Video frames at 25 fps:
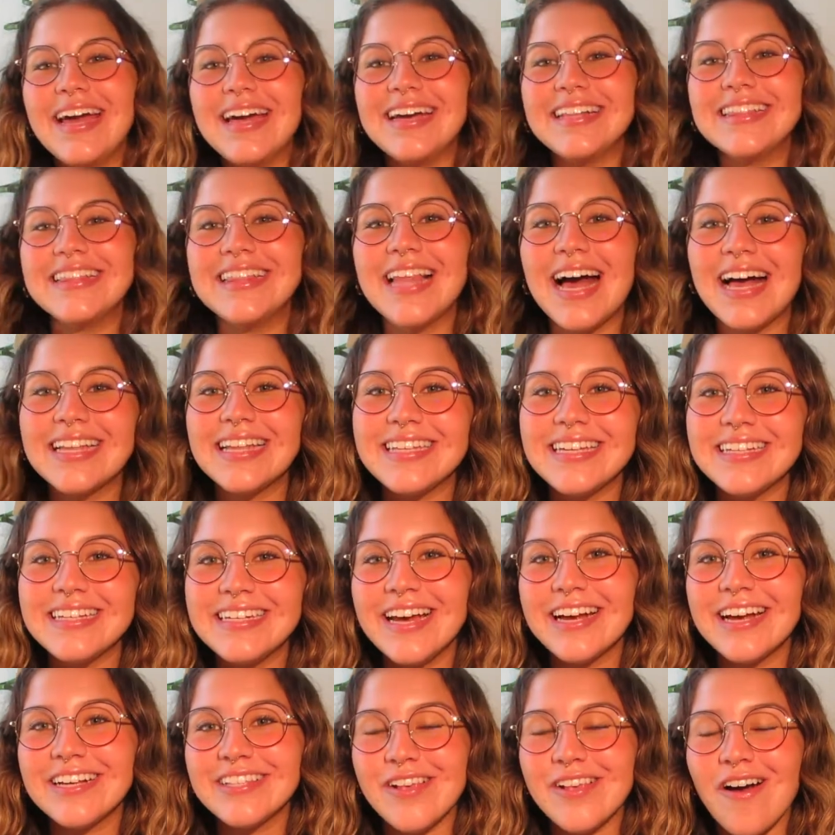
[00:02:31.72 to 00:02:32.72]

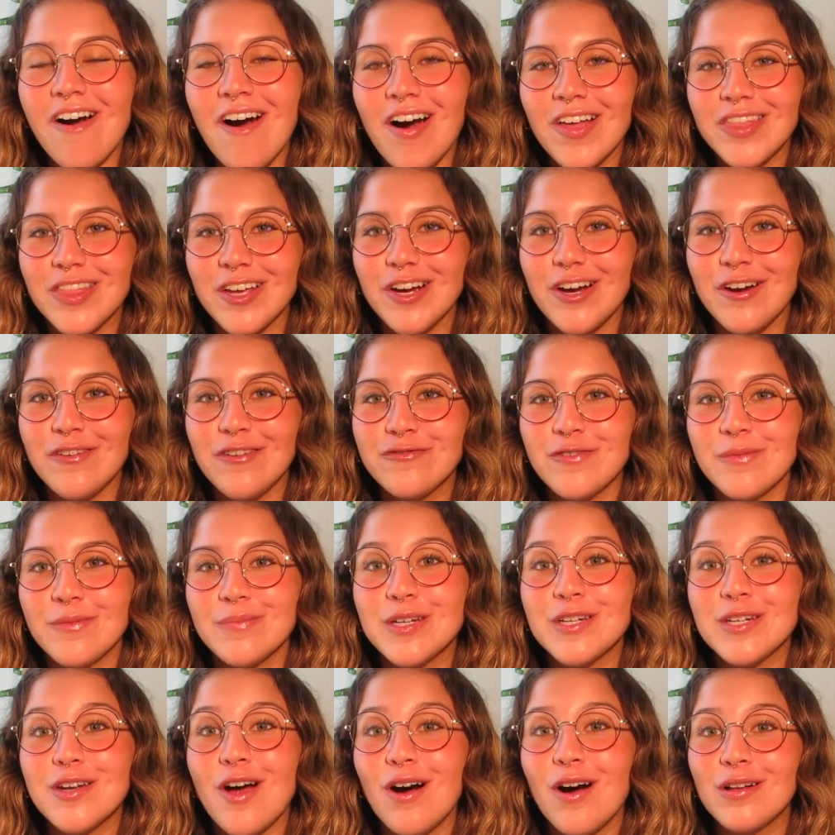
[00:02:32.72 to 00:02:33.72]
Latinx author from a
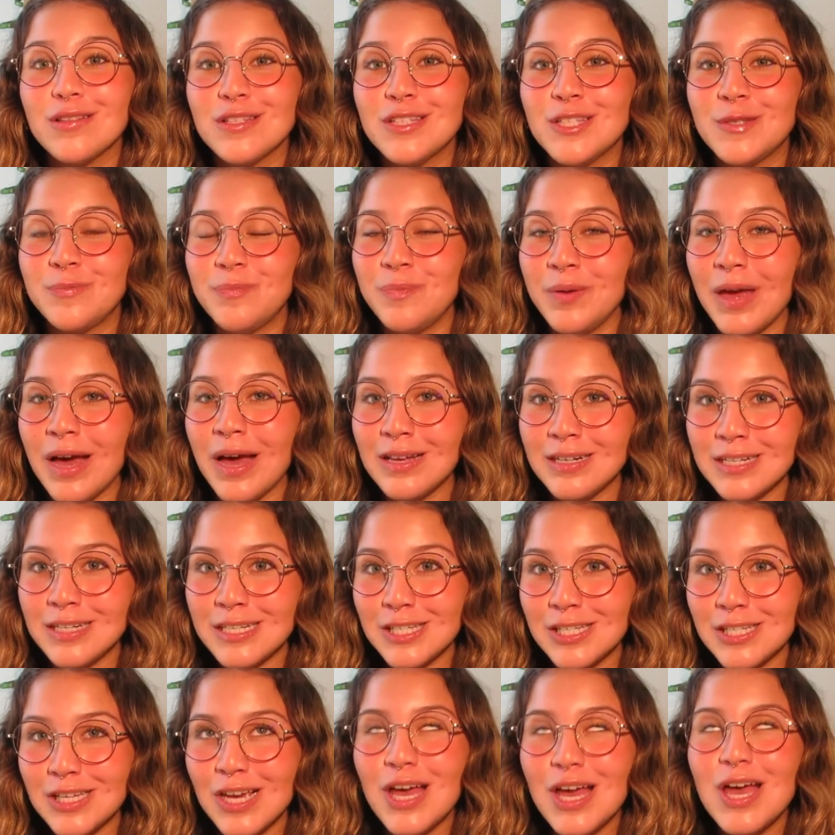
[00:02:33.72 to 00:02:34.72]

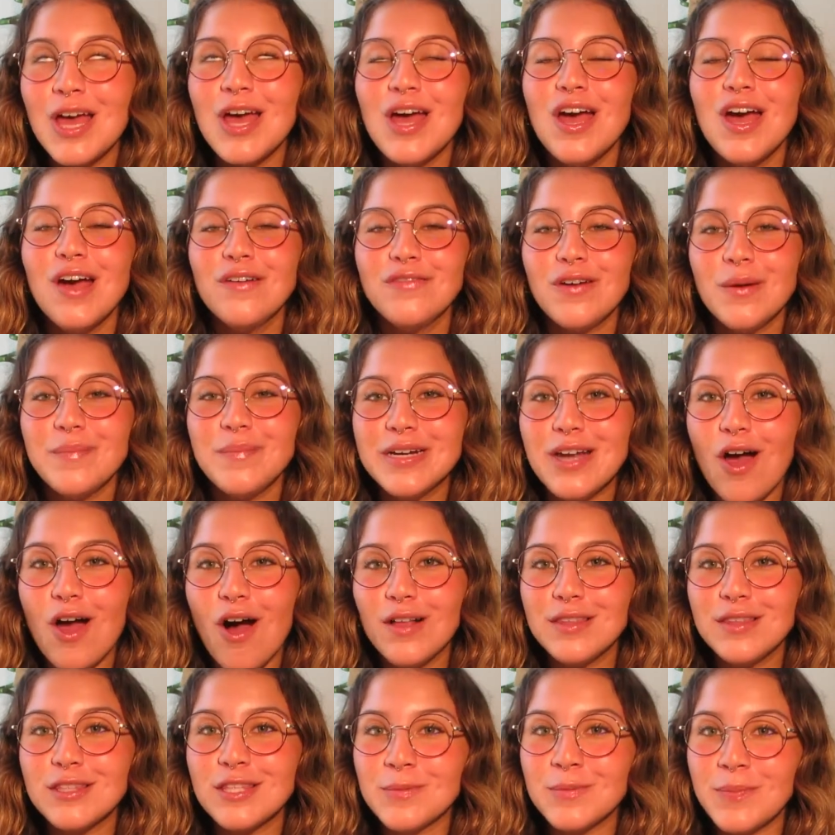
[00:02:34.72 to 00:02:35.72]

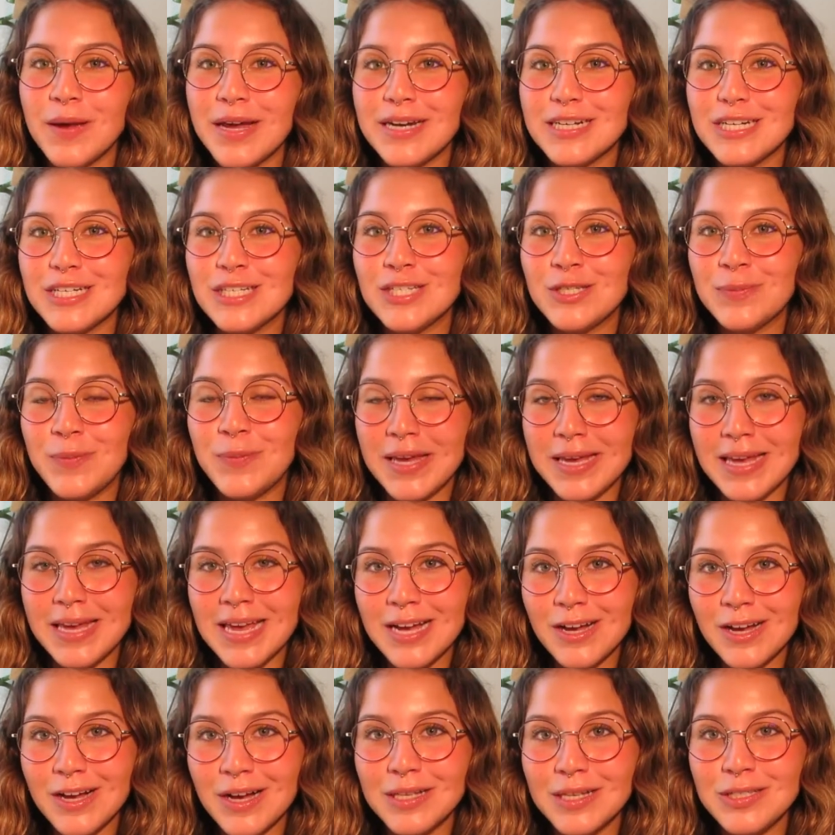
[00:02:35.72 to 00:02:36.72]
non-Spanish
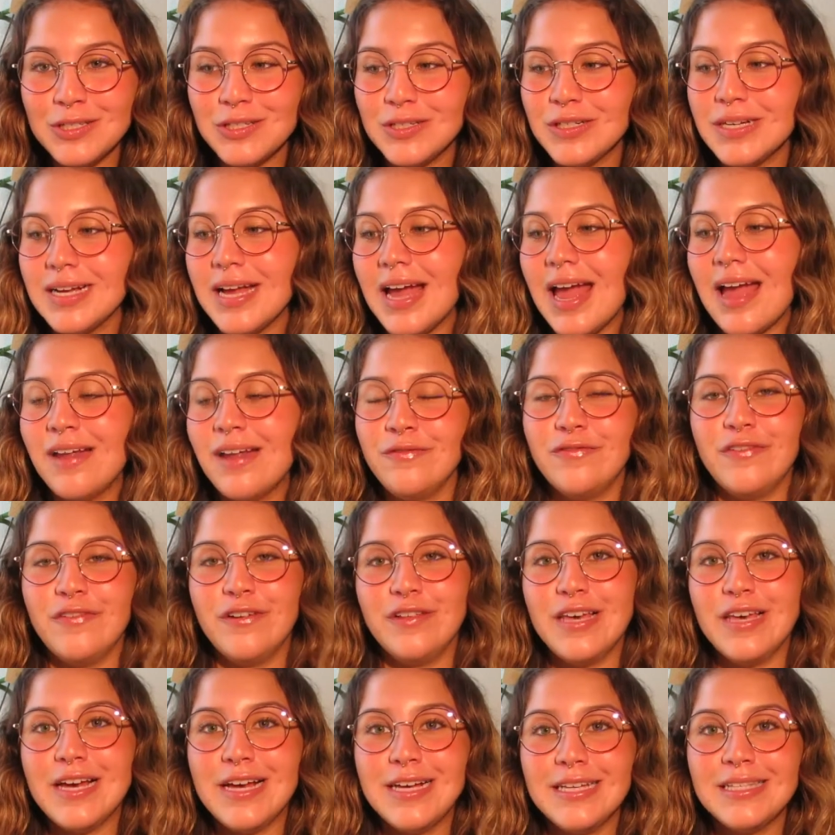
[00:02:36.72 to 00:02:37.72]
speaking country. And for
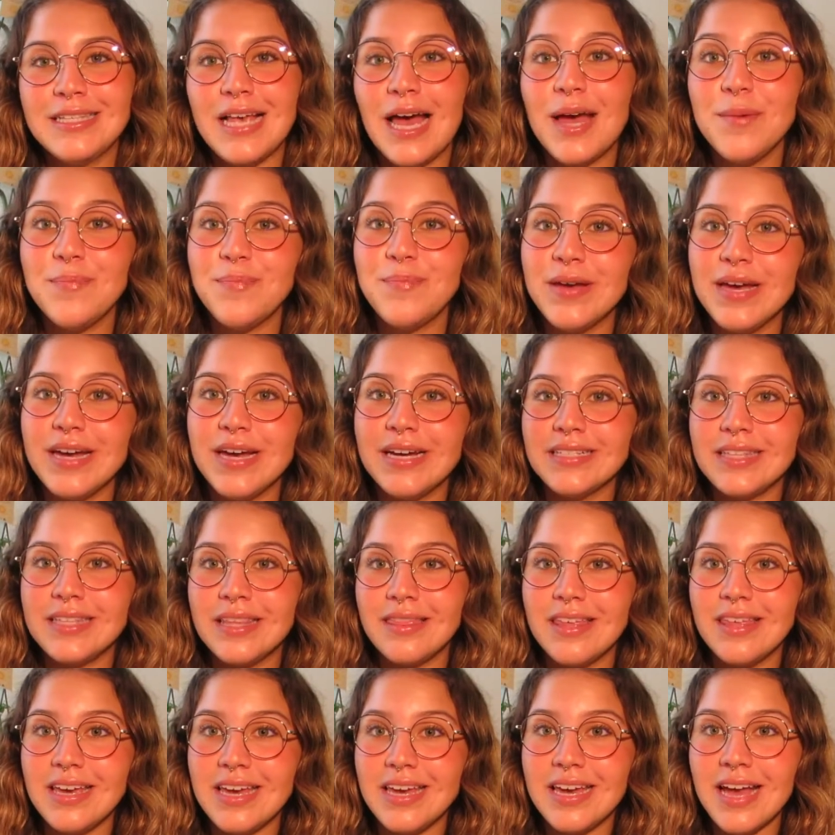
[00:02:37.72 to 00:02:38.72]
this, I
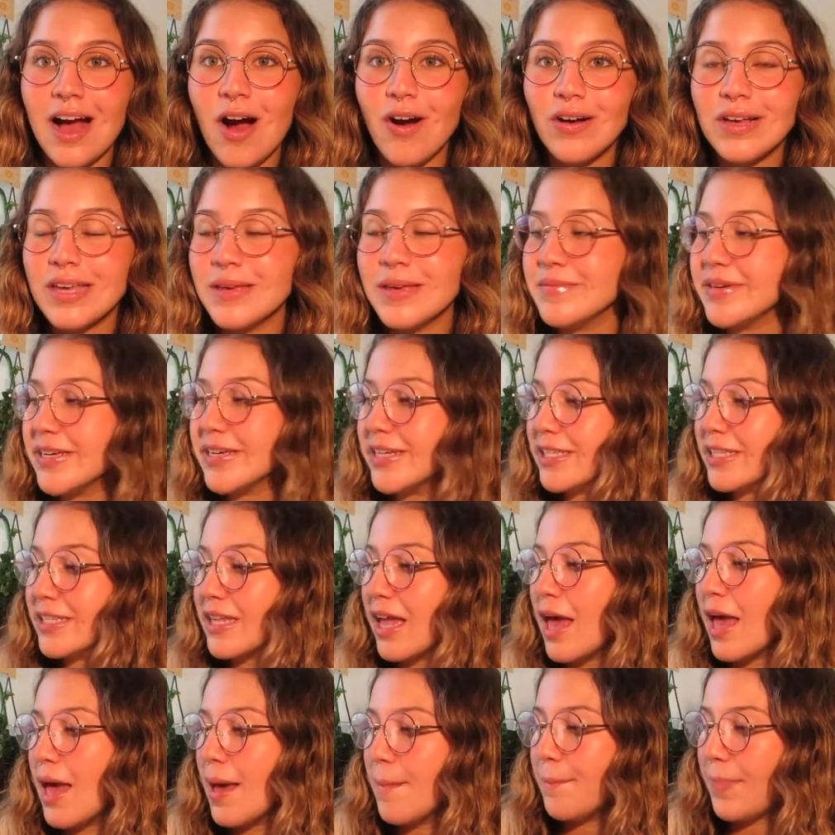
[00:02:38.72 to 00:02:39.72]
picked The Alchemist
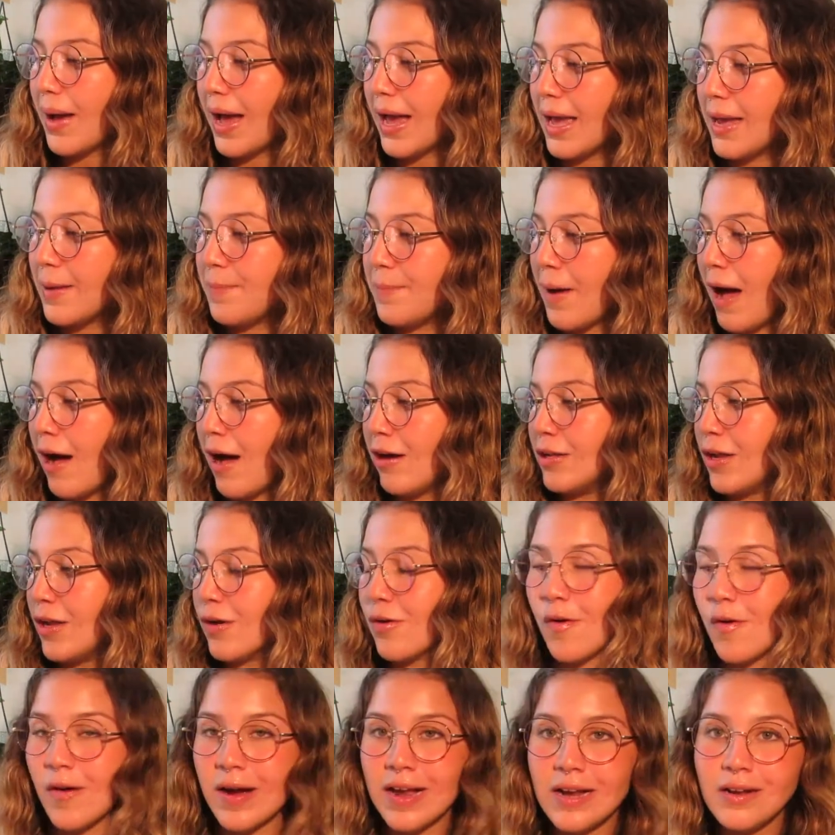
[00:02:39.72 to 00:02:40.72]
by Paulo
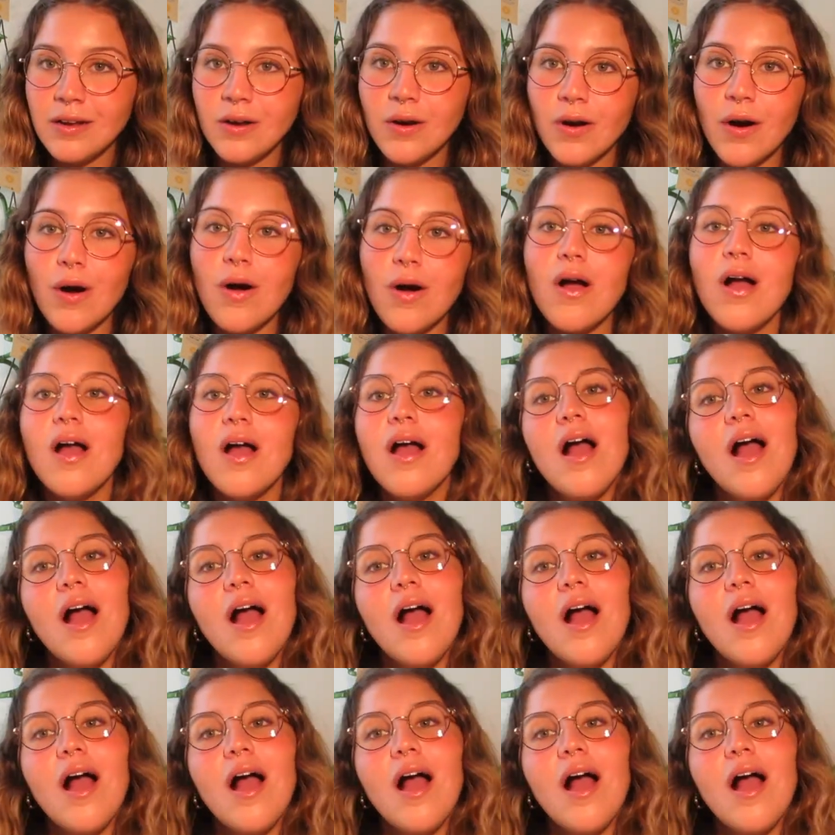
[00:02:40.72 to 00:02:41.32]
Coelho.